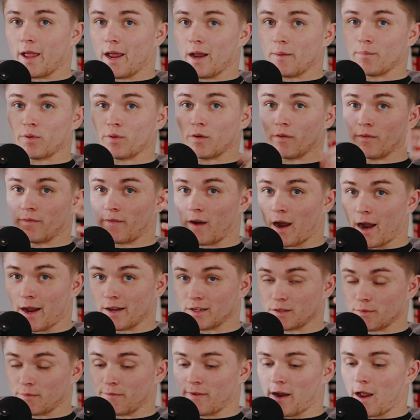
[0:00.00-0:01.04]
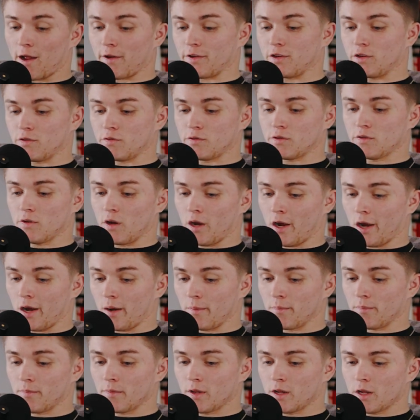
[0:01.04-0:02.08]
and provide some value to